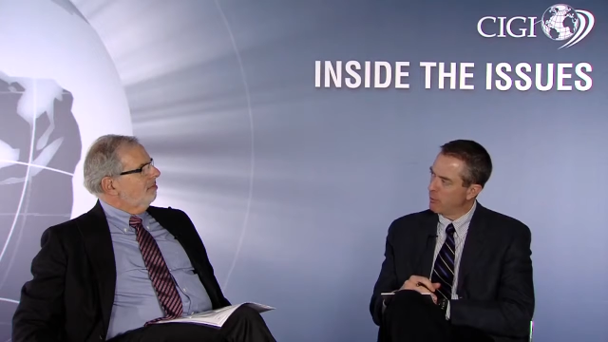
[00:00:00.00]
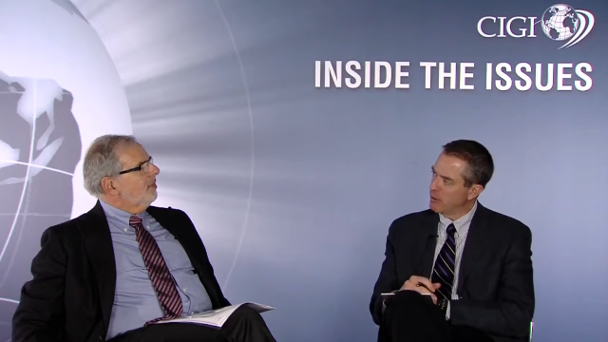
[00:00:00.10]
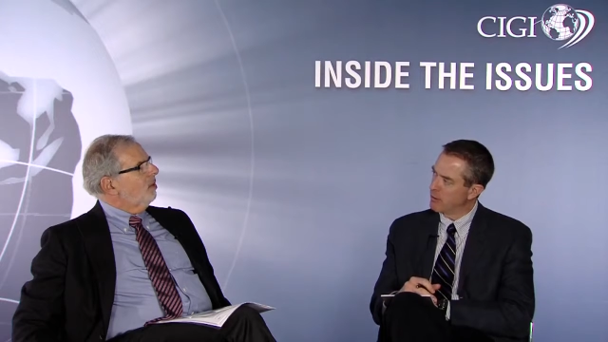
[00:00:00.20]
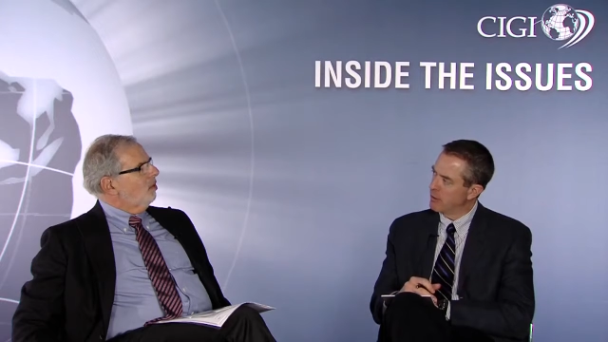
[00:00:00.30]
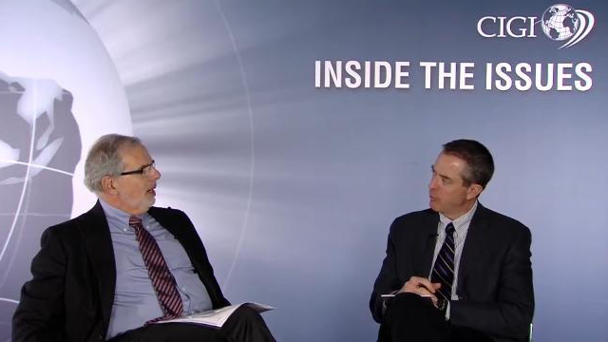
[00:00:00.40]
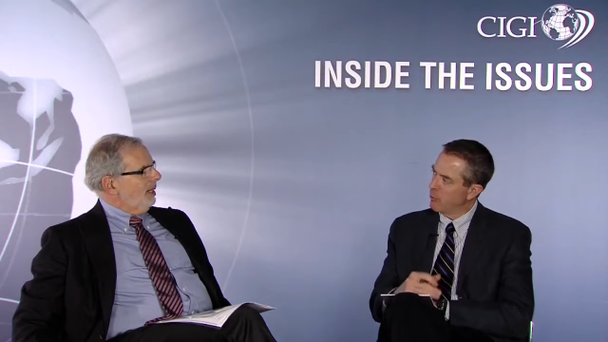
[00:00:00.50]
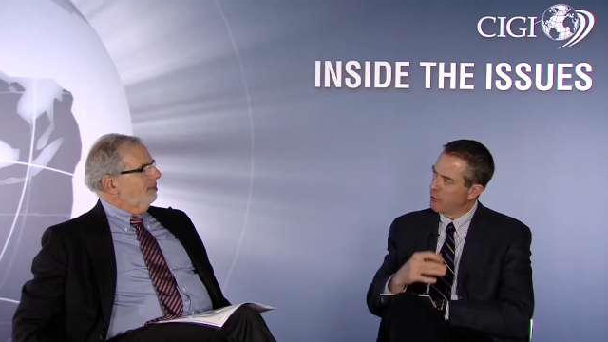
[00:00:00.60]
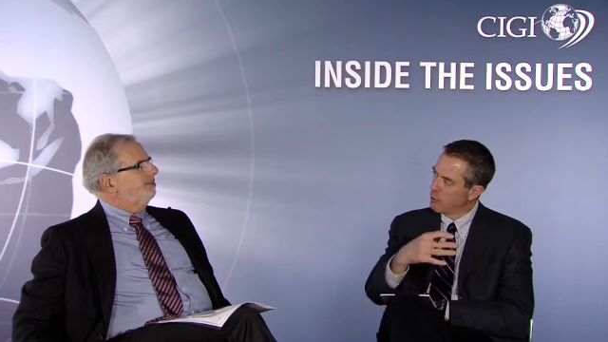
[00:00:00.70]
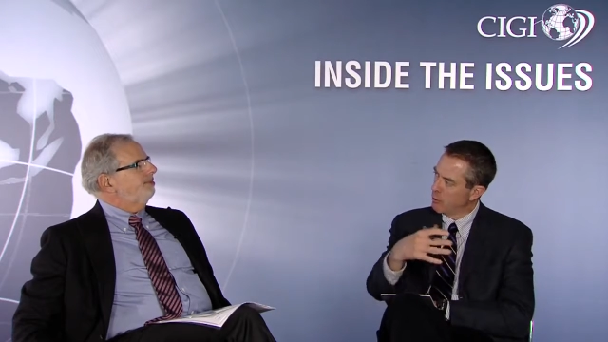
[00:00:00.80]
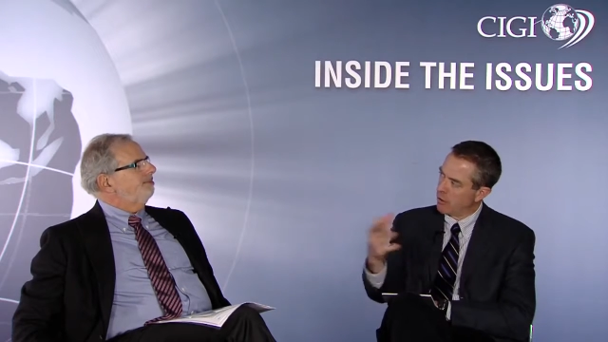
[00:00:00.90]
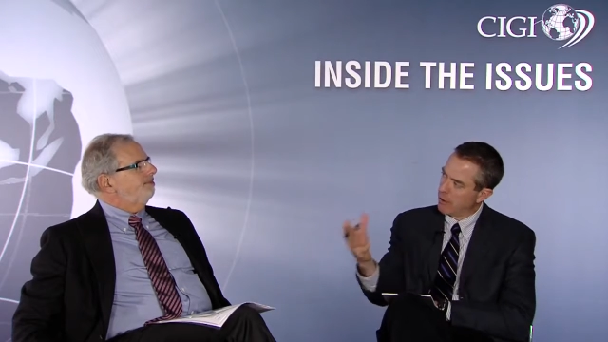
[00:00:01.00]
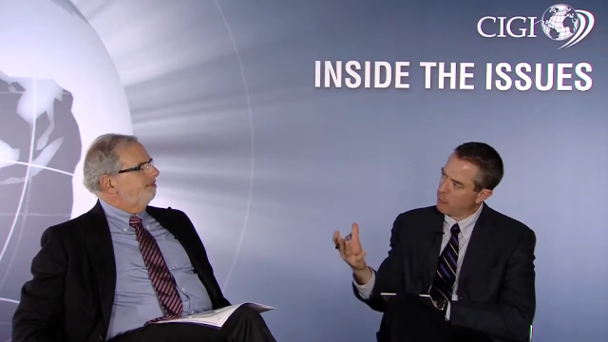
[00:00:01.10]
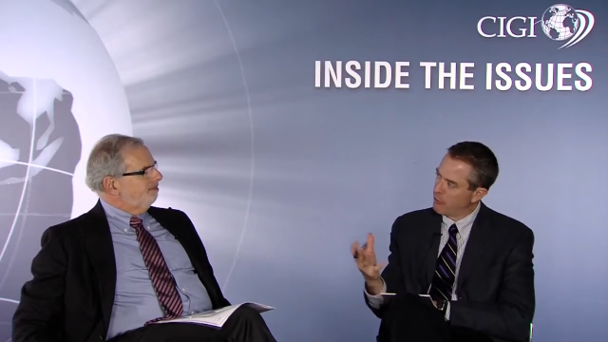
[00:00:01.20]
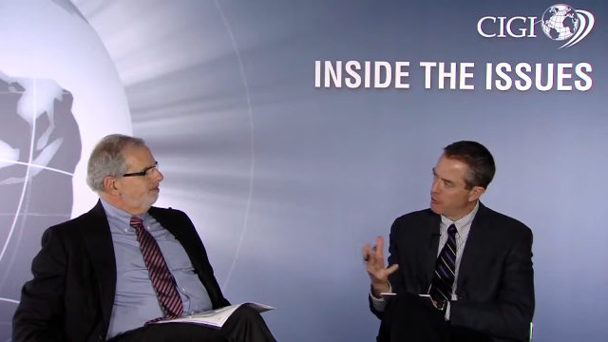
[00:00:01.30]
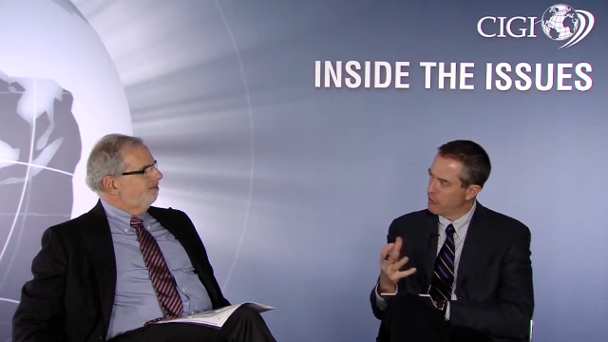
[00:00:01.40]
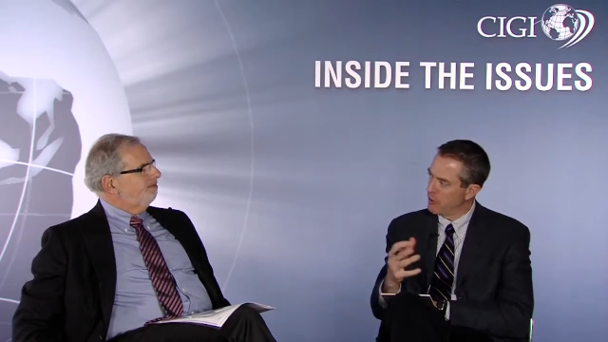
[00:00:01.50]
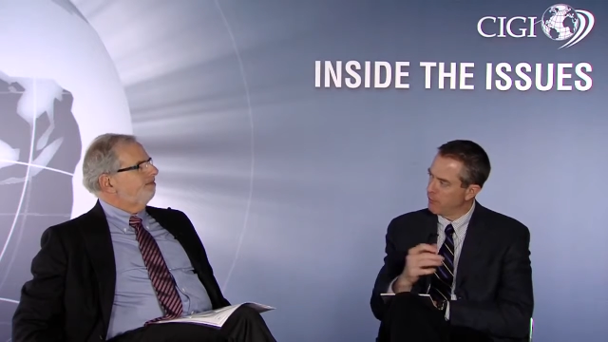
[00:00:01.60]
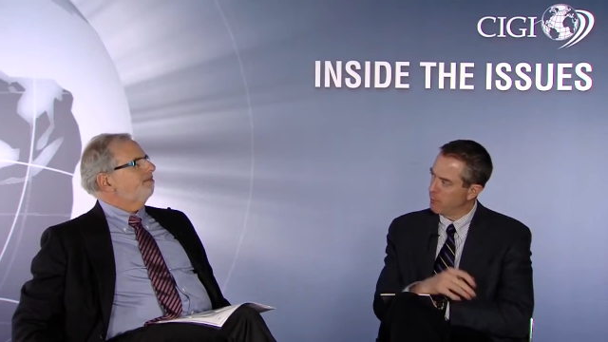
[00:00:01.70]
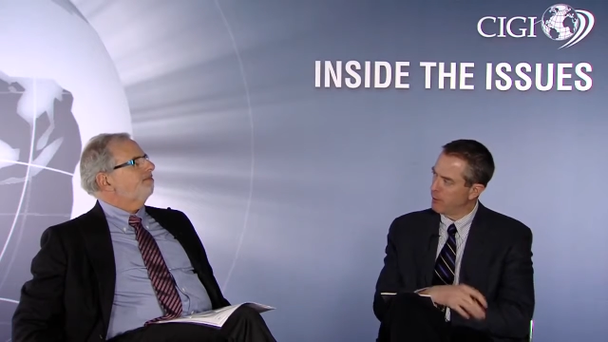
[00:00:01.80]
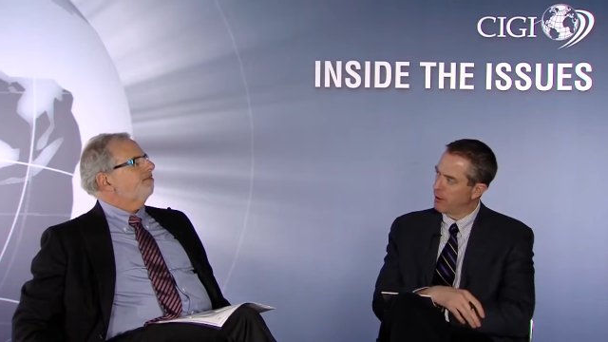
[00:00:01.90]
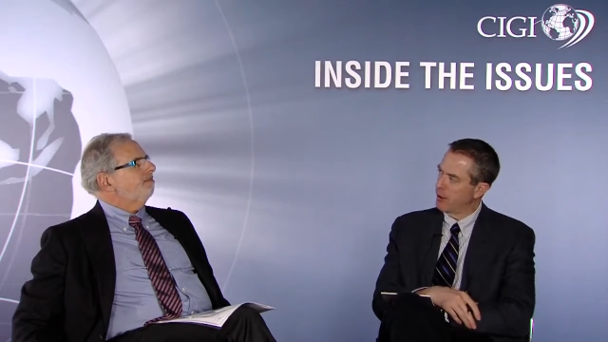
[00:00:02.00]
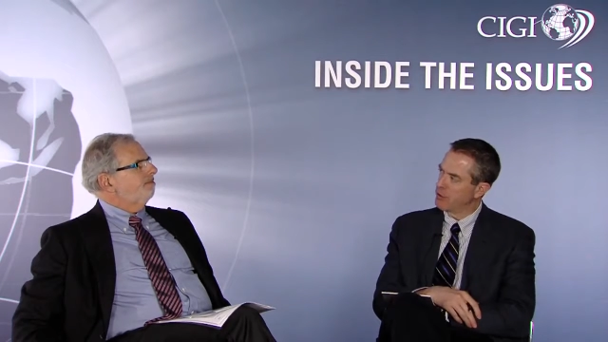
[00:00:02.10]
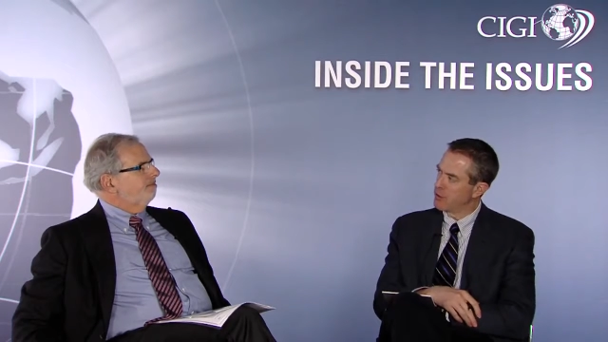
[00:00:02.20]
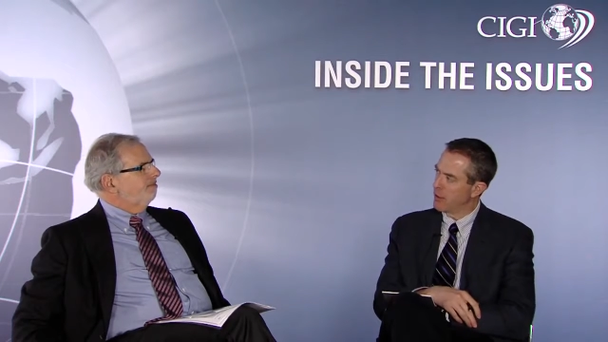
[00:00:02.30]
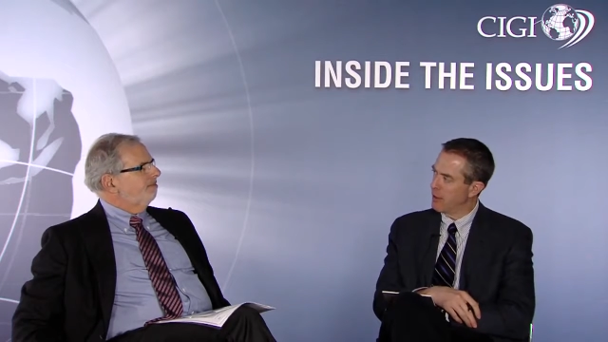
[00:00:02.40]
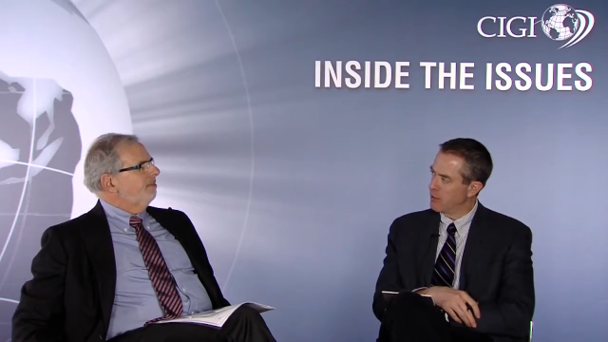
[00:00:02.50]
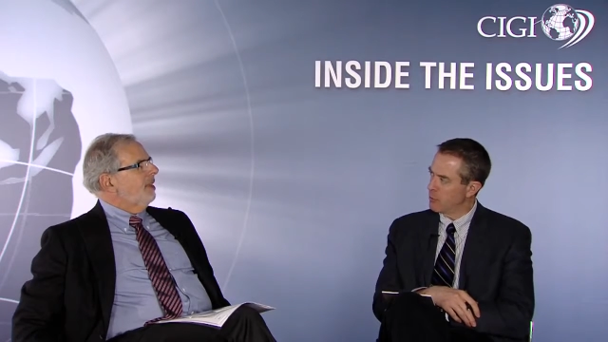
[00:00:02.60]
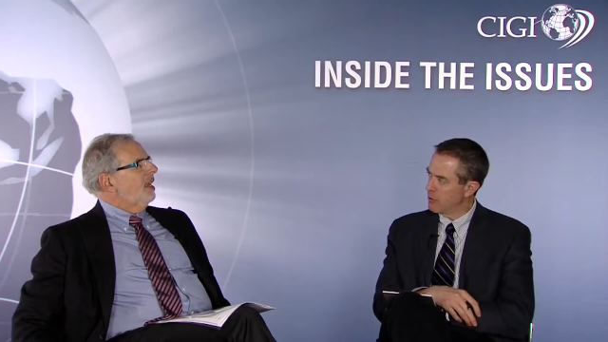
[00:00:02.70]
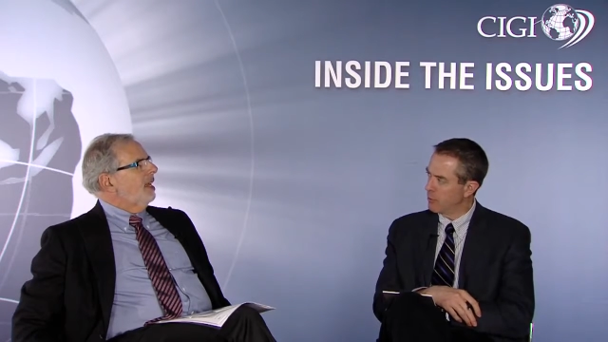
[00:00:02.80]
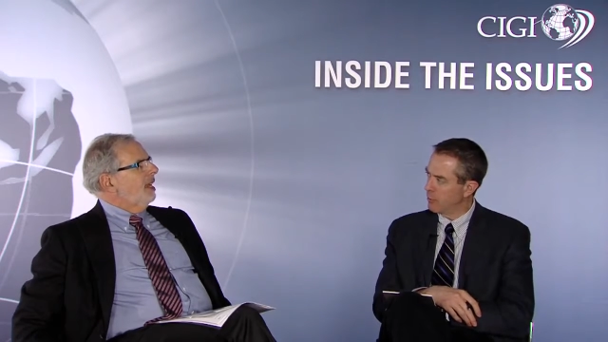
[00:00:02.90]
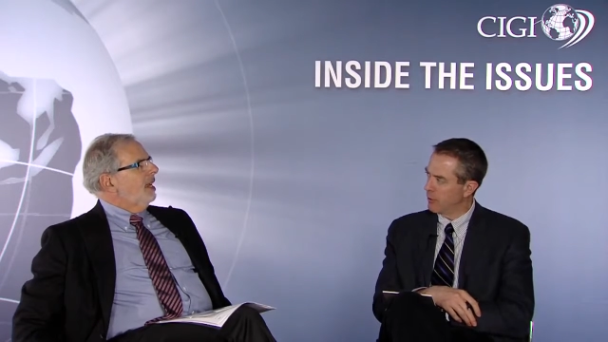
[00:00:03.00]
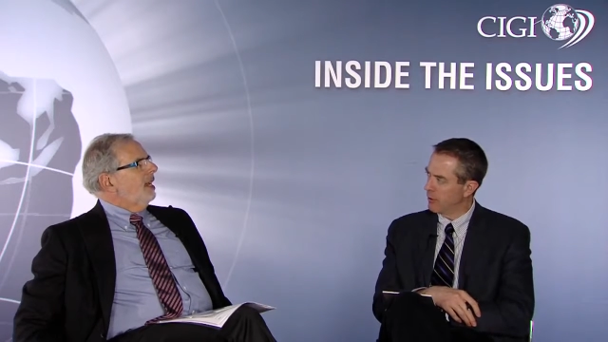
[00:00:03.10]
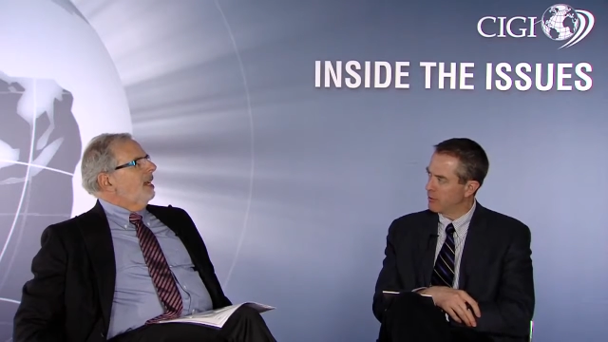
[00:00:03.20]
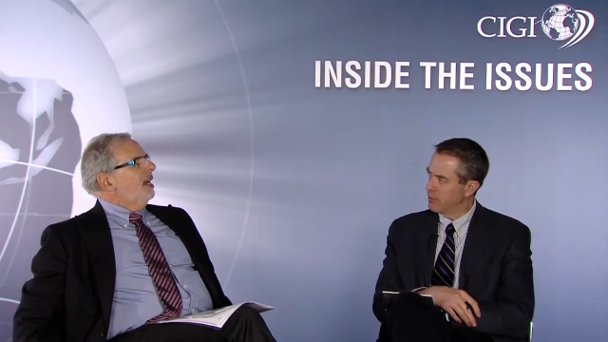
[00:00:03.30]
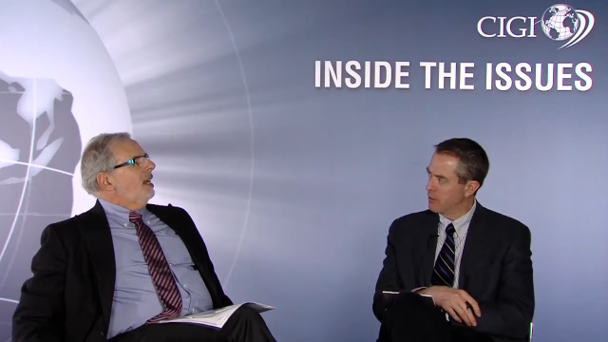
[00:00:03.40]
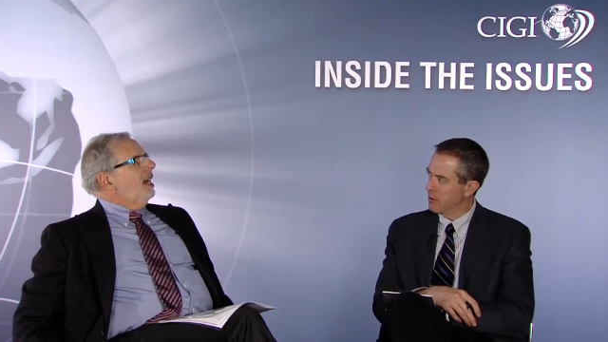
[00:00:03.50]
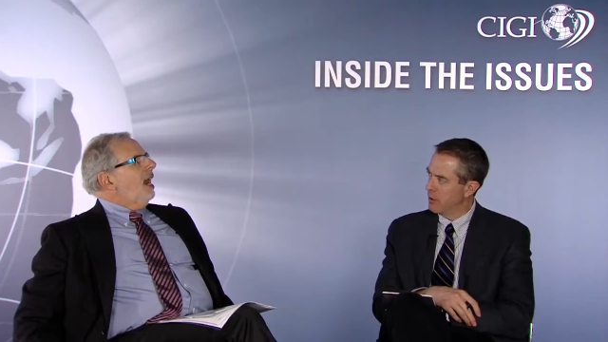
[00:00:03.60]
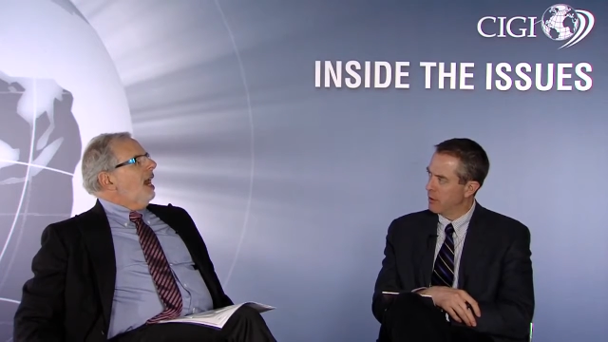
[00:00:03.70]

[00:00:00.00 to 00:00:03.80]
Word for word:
Speaker 1: but right. one or two collaborators, say, from the United States or somewhere else?